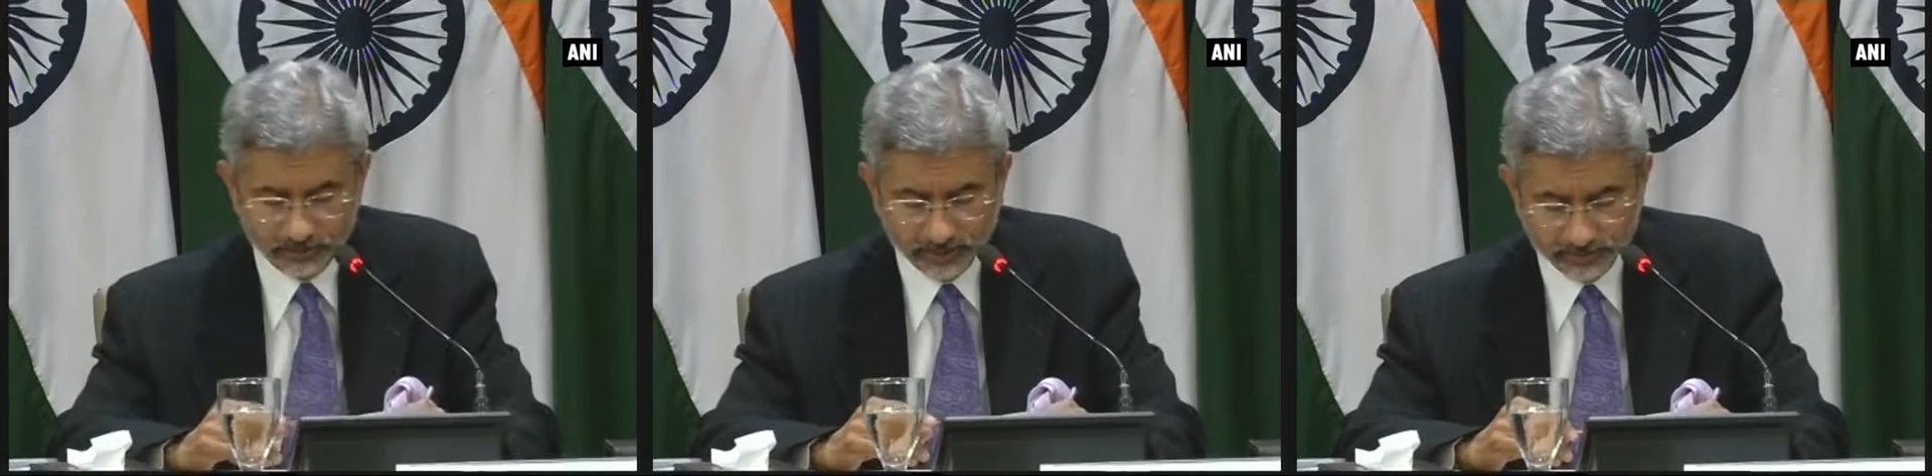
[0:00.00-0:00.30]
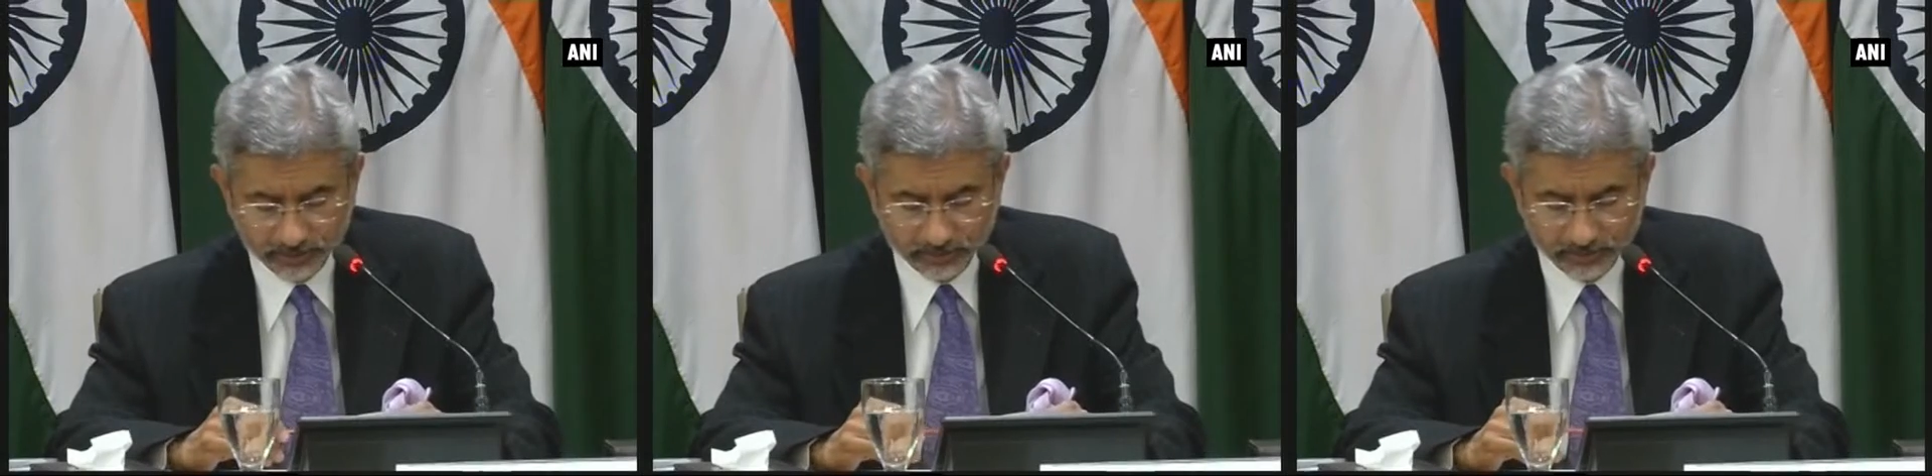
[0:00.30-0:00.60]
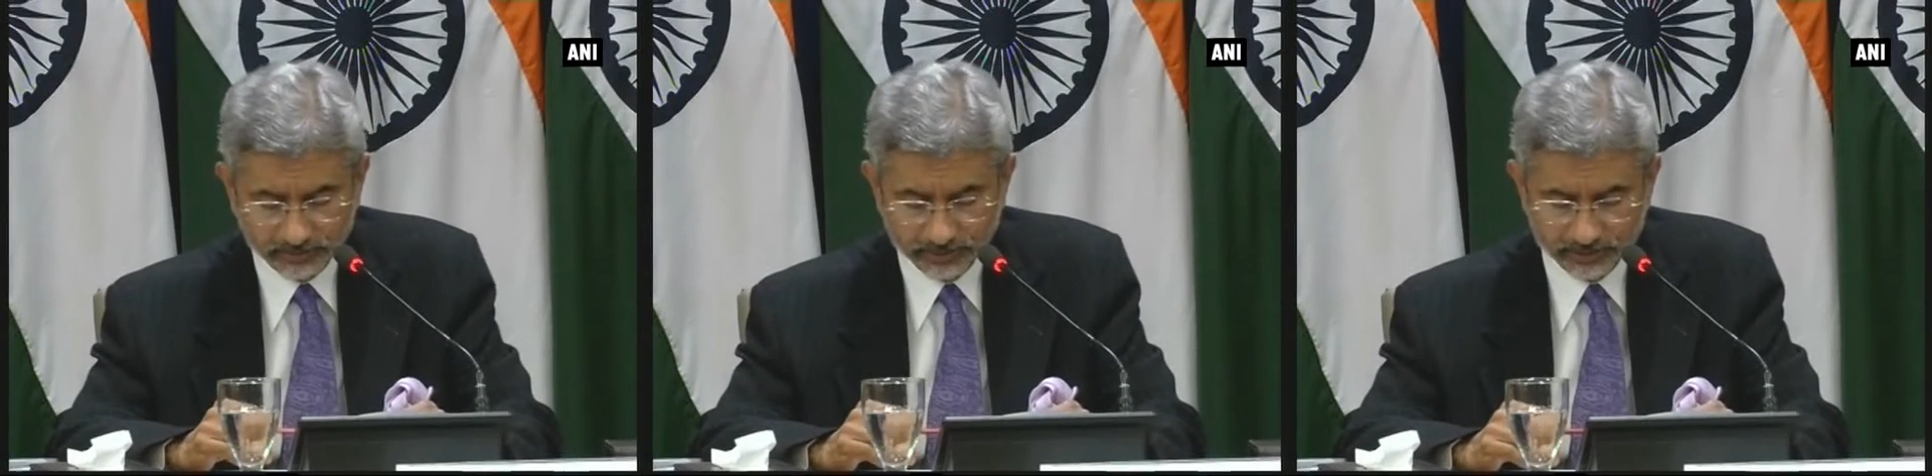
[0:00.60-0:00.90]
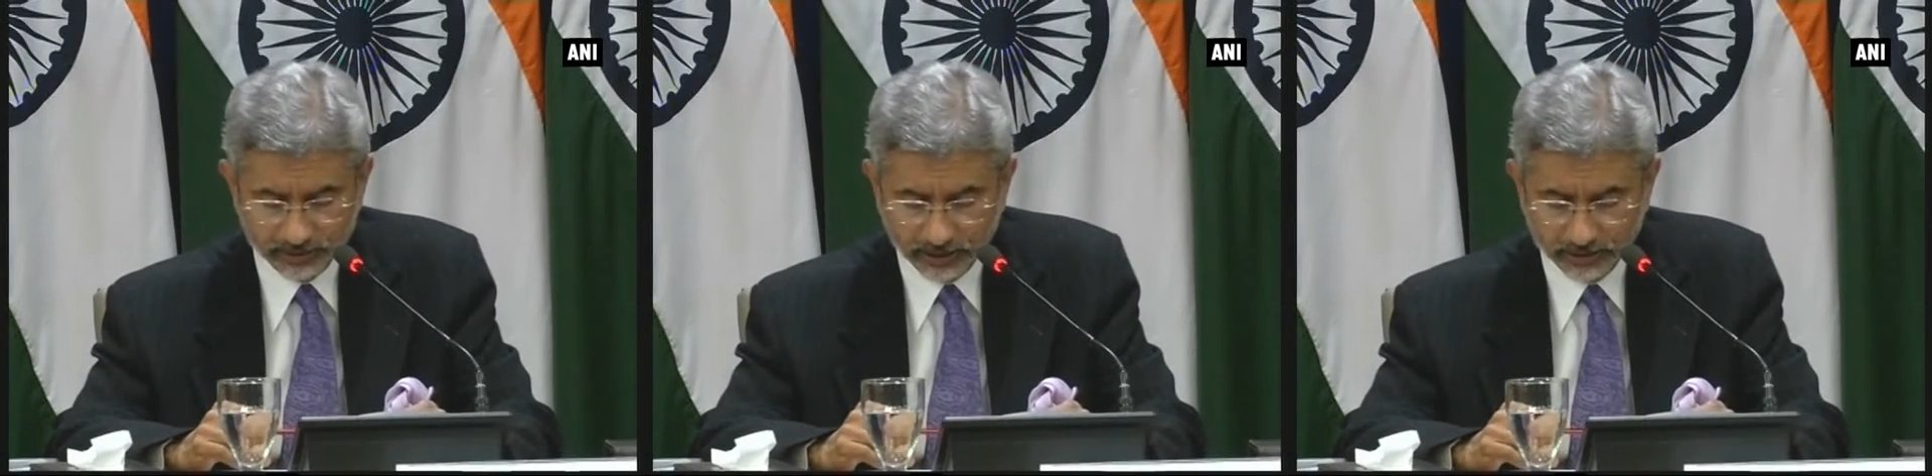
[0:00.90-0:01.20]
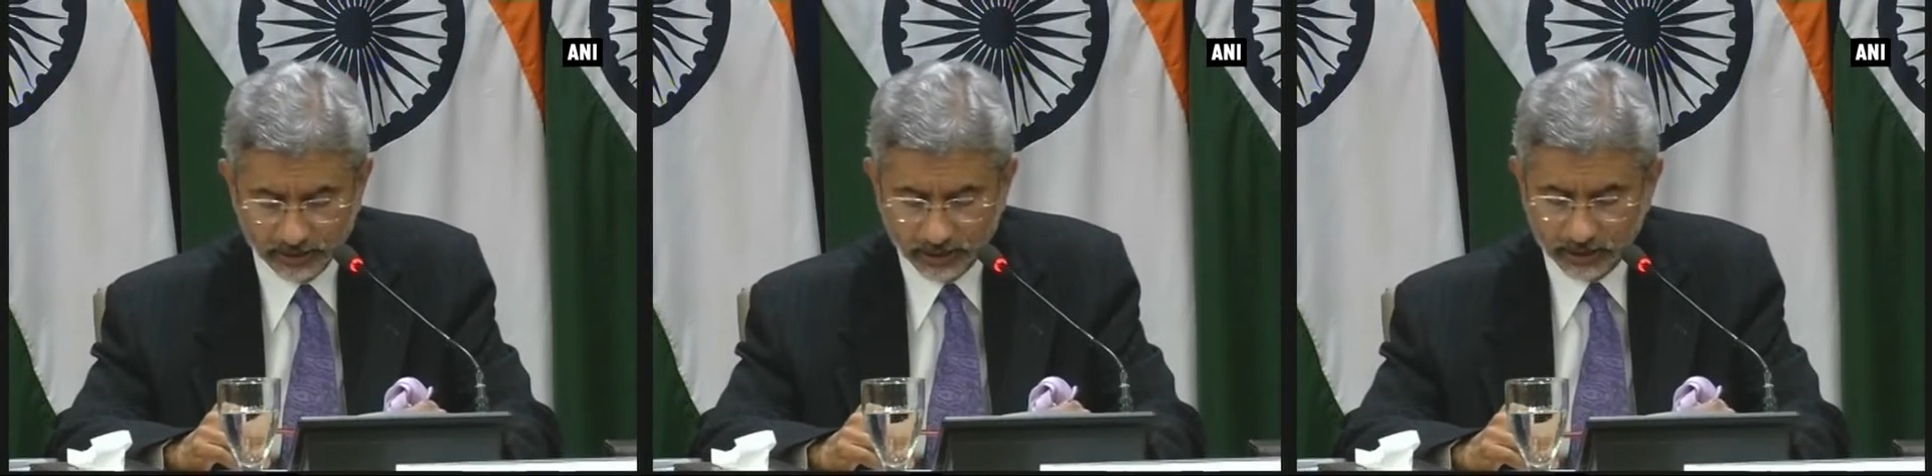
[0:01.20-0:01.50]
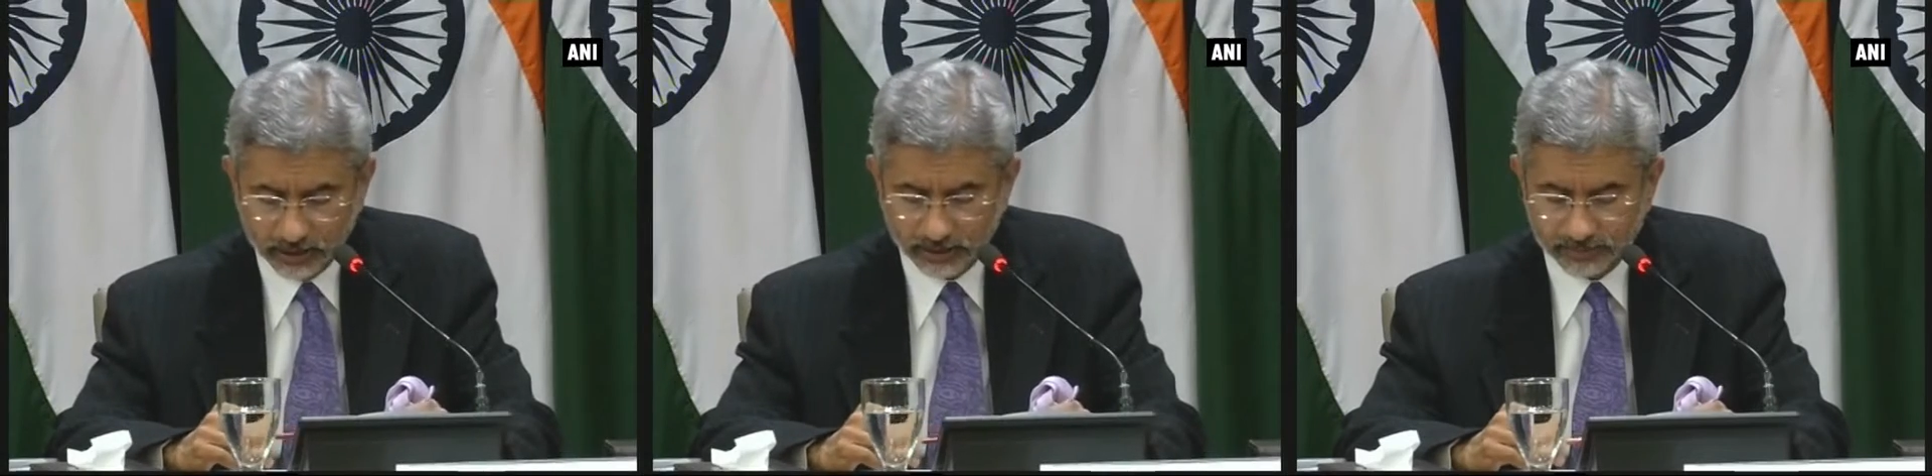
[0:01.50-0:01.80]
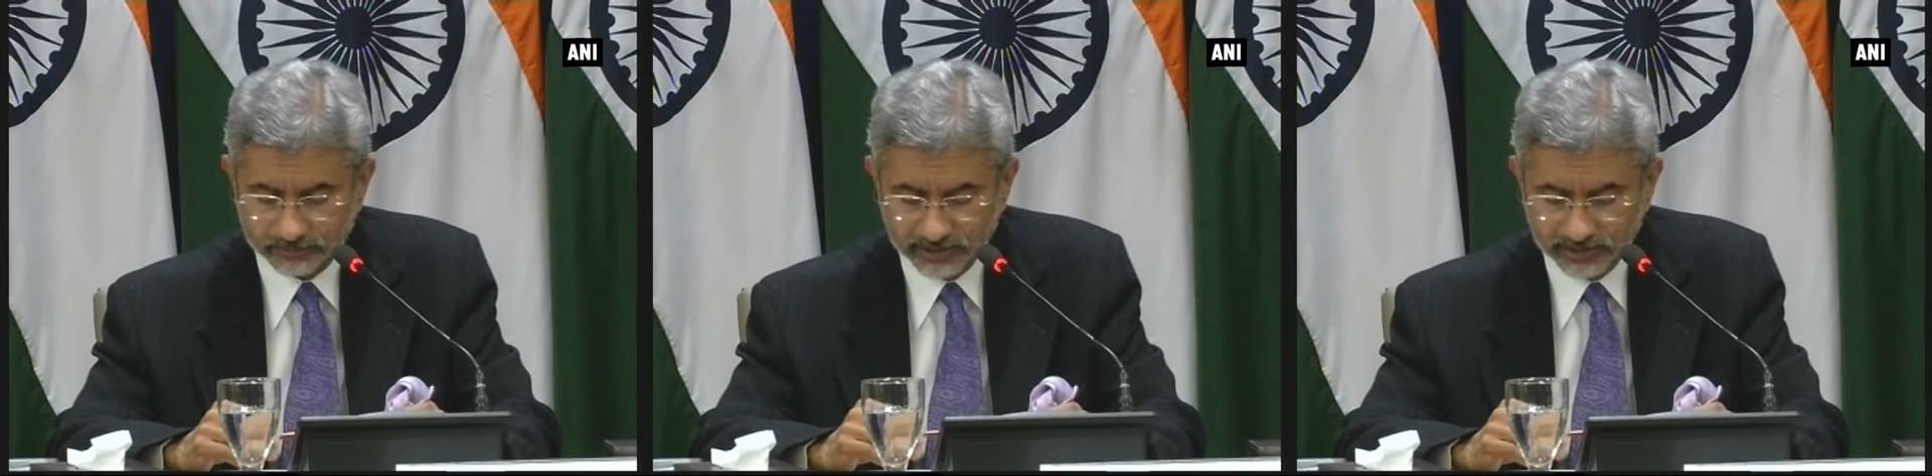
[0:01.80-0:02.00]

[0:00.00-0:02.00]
people-to-people side, uh,